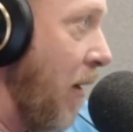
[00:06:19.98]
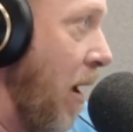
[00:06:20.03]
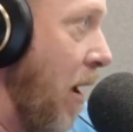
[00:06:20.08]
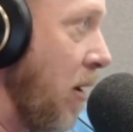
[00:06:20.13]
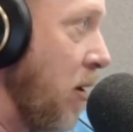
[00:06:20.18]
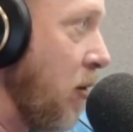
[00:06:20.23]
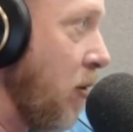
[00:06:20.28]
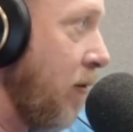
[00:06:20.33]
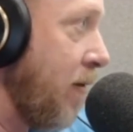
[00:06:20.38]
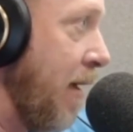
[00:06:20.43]

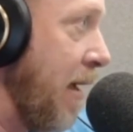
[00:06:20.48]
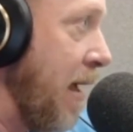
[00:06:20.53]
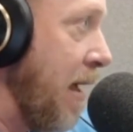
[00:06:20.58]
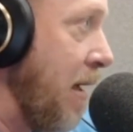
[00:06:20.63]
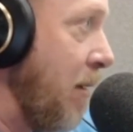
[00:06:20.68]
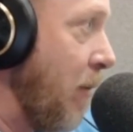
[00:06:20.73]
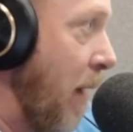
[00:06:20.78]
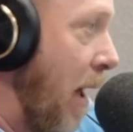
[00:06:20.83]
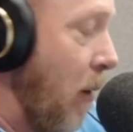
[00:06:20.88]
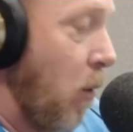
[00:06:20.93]
on your
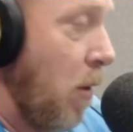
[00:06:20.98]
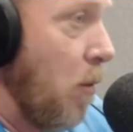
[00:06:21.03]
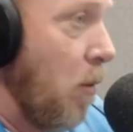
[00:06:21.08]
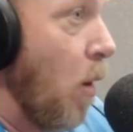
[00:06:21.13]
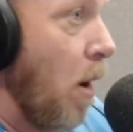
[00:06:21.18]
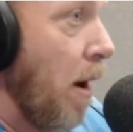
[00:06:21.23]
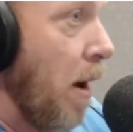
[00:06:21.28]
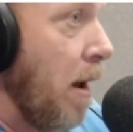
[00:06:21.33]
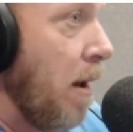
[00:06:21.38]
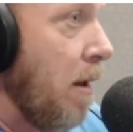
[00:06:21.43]
team. I wouldn't
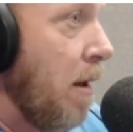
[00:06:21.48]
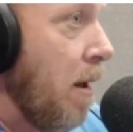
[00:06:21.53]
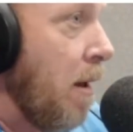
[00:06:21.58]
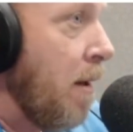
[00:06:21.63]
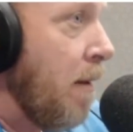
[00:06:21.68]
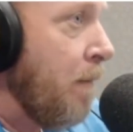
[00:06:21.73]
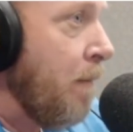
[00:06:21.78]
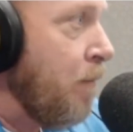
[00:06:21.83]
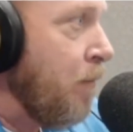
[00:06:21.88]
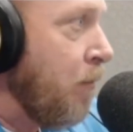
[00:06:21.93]
want to
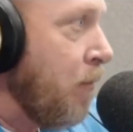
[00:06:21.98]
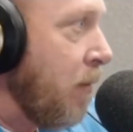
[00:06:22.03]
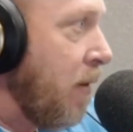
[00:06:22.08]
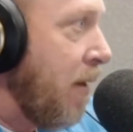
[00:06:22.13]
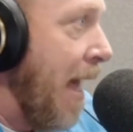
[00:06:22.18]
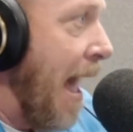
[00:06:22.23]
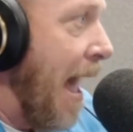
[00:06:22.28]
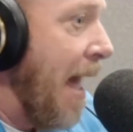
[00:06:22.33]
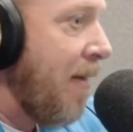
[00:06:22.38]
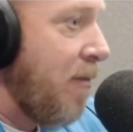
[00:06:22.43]

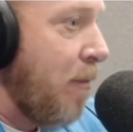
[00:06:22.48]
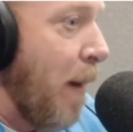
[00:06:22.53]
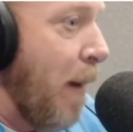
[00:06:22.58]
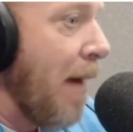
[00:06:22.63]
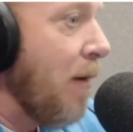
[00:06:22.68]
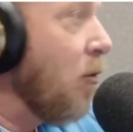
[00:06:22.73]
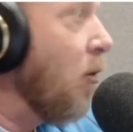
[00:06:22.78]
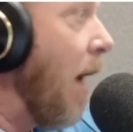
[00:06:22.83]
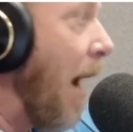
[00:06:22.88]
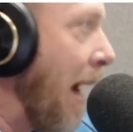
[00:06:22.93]
cast my
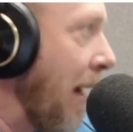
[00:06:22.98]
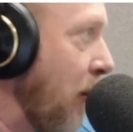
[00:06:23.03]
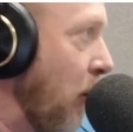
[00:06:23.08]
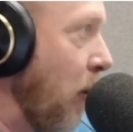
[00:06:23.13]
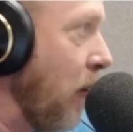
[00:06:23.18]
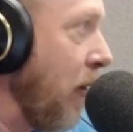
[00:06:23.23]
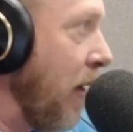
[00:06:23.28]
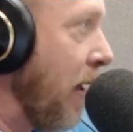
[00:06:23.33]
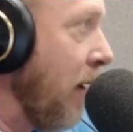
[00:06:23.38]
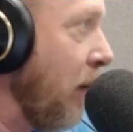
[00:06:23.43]
lot
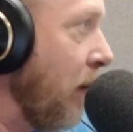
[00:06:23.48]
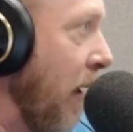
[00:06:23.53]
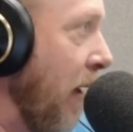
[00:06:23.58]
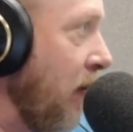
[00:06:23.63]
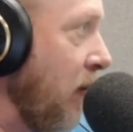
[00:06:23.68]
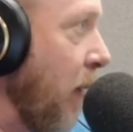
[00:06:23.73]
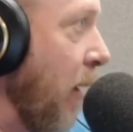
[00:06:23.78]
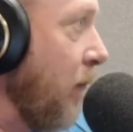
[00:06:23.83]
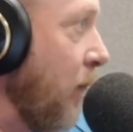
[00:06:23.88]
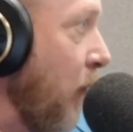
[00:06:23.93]
with him
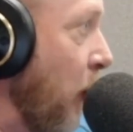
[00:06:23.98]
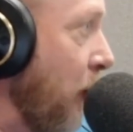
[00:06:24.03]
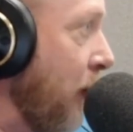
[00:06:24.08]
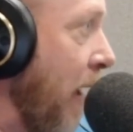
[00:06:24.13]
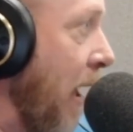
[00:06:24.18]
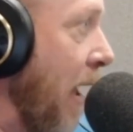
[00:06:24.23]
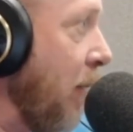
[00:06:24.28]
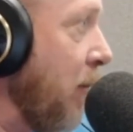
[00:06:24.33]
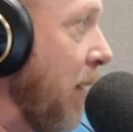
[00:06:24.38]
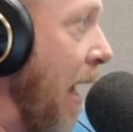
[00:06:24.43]
as my full
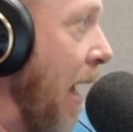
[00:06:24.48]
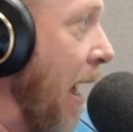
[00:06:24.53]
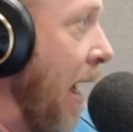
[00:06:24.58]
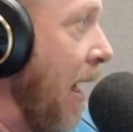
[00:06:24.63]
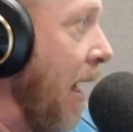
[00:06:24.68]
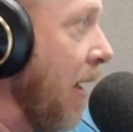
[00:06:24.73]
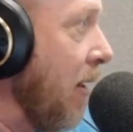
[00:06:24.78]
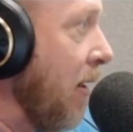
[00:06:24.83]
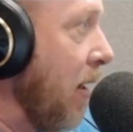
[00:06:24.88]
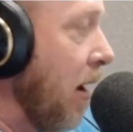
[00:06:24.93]
time
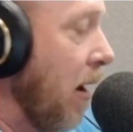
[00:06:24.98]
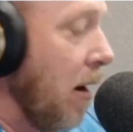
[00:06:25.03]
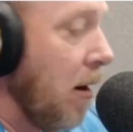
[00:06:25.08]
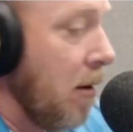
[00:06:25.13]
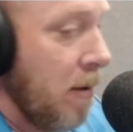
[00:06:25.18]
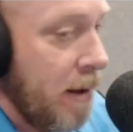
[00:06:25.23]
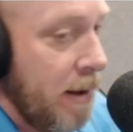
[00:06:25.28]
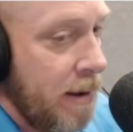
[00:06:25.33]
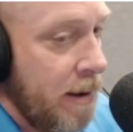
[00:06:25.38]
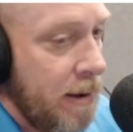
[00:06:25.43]
guy, you
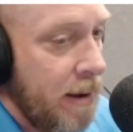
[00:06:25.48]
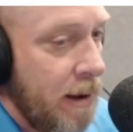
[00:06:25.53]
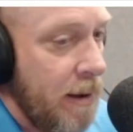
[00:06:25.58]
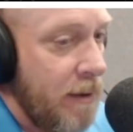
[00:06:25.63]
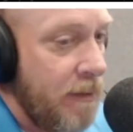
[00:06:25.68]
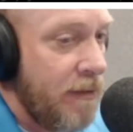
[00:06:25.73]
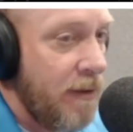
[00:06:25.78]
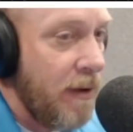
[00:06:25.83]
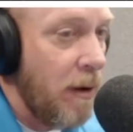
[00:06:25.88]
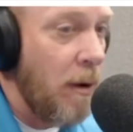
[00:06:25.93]
know? And
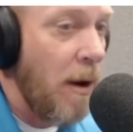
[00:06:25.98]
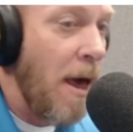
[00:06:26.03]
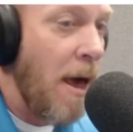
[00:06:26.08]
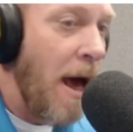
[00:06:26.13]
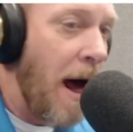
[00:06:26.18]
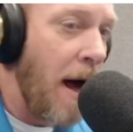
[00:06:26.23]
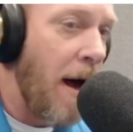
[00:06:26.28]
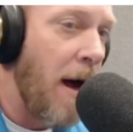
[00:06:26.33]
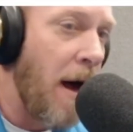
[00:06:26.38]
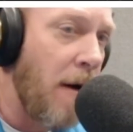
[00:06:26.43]
uh, so
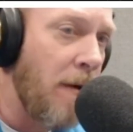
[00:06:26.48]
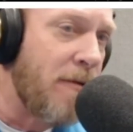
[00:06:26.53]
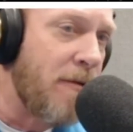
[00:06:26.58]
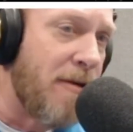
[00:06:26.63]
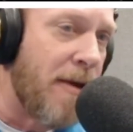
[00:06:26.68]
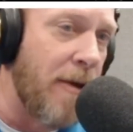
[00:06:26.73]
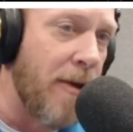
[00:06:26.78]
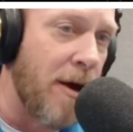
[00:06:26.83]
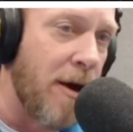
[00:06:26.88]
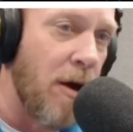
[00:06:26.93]
I'll
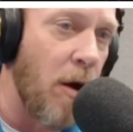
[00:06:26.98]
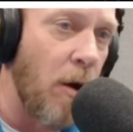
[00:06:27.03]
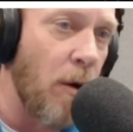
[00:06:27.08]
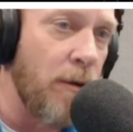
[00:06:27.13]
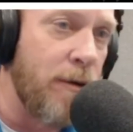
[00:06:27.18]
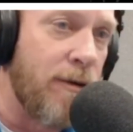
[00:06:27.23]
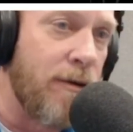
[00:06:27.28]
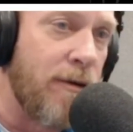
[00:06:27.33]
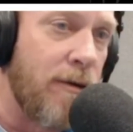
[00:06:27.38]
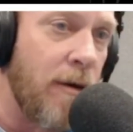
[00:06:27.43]
say the
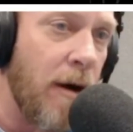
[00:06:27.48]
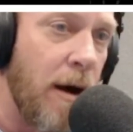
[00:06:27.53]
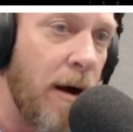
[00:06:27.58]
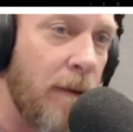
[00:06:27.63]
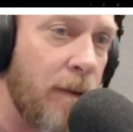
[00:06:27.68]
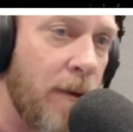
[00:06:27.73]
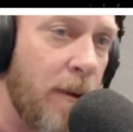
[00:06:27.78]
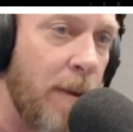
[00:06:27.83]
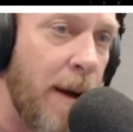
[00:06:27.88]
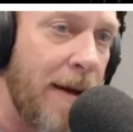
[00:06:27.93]
Colts
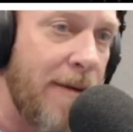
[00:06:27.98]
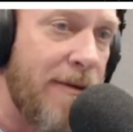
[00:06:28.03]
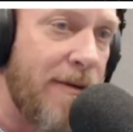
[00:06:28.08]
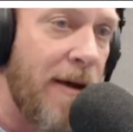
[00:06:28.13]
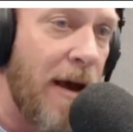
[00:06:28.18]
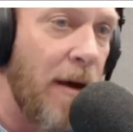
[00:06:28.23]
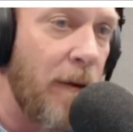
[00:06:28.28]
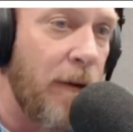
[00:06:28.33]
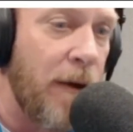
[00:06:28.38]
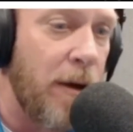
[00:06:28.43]
uh, for
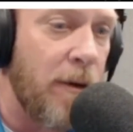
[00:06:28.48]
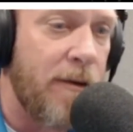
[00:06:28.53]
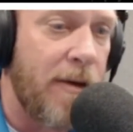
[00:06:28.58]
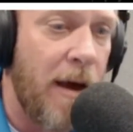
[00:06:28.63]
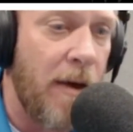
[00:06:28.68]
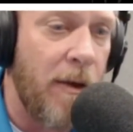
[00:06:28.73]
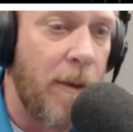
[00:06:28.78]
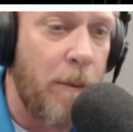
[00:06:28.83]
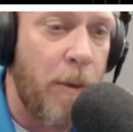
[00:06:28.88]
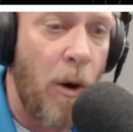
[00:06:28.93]
myself. Here's
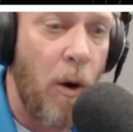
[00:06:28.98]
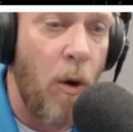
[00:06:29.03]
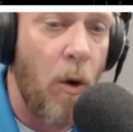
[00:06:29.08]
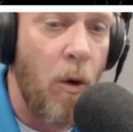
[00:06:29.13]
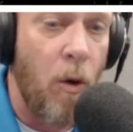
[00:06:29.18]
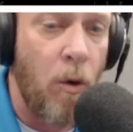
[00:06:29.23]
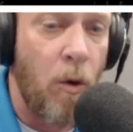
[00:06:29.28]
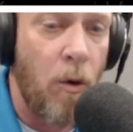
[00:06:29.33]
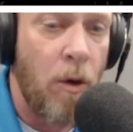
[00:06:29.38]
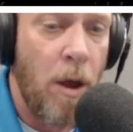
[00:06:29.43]
how the
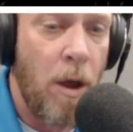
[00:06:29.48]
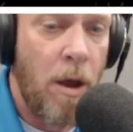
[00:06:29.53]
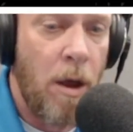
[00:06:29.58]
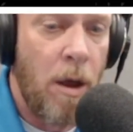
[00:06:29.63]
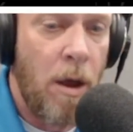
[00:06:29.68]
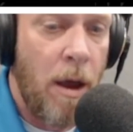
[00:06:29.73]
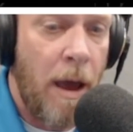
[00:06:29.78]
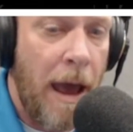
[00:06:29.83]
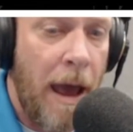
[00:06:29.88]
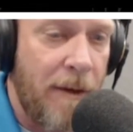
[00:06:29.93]
poll
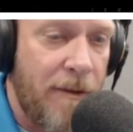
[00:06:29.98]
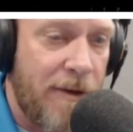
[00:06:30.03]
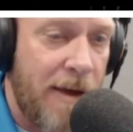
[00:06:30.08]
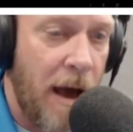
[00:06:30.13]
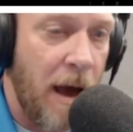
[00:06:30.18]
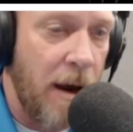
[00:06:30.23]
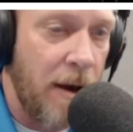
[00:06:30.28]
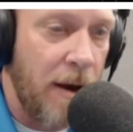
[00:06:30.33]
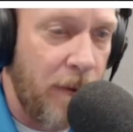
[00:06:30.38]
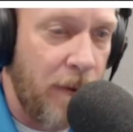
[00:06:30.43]
has
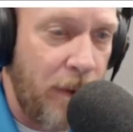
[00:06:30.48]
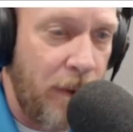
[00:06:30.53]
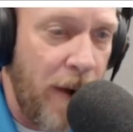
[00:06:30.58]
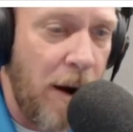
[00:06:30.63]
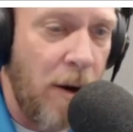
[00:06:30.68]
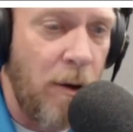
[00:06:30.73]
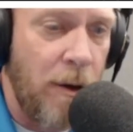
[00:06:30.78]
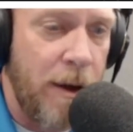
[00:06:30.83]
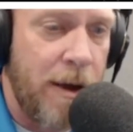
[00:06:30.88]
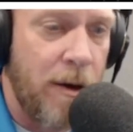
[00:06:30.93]
gone it's
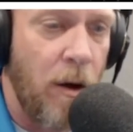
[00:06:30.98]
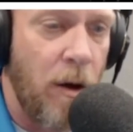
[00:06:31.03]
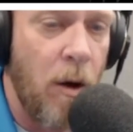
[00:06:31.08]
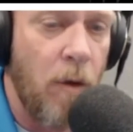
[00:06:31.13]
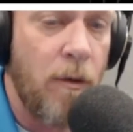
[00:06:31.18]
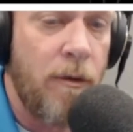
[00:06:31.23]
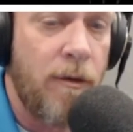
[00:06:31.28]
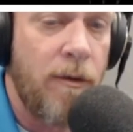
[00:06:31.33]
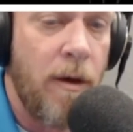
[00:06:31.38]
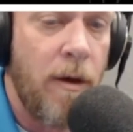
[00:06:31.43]
fairly
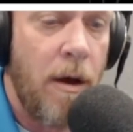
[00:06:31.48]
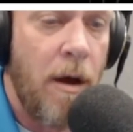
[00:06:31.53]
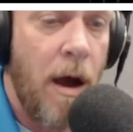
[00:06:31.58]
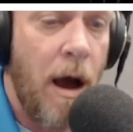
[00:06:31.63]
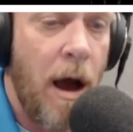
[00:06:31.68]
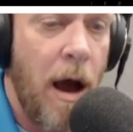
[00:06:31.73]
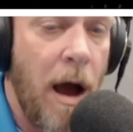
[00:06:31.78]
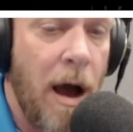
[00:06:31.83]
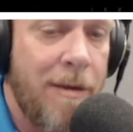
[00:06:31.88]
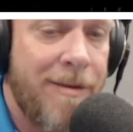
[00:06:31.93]
close.
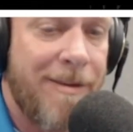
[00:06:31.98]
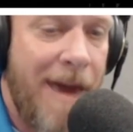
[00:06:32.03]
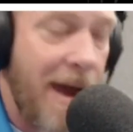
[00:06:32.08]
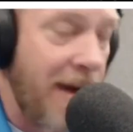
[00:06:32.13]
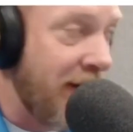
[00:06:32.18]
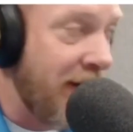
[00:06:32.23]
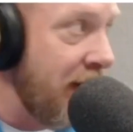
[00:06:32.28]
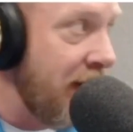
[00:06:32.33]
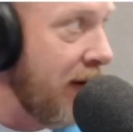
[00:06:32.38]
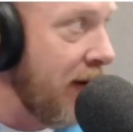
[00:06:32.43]
Uh,
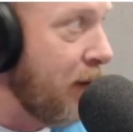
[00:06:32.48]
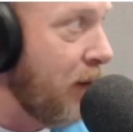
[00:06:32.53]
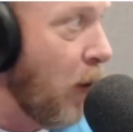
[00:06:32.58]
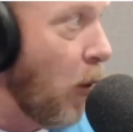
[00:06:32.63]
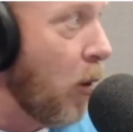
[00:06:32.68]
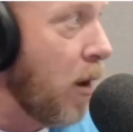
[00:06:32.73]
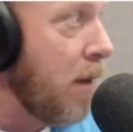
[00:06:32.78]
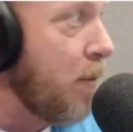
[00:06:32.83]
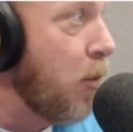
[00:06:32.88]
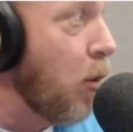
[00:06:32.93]
Texans at
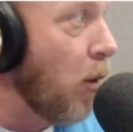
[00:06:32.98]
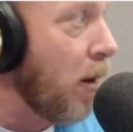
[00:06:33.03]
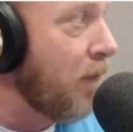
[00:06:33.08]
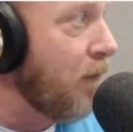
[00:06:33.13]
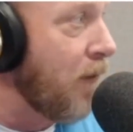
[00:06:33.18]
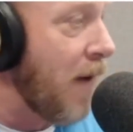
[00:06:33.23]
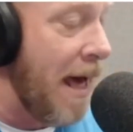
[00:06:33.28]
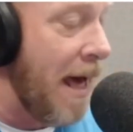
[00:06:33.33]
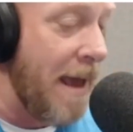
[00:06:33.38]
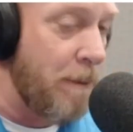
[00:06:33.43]

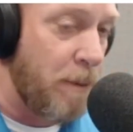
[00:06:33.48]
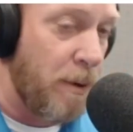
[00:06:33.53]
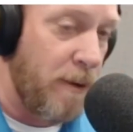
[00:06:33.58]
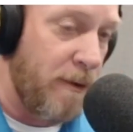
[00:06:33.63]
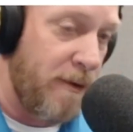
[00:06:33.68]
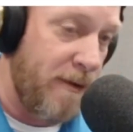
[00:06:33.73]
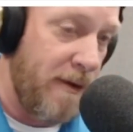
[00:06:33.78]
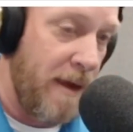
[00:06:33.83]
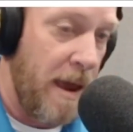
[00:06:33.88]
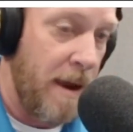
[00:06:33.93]

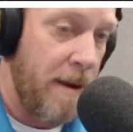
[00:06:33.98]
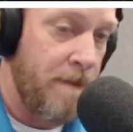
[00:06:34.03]
40.5%,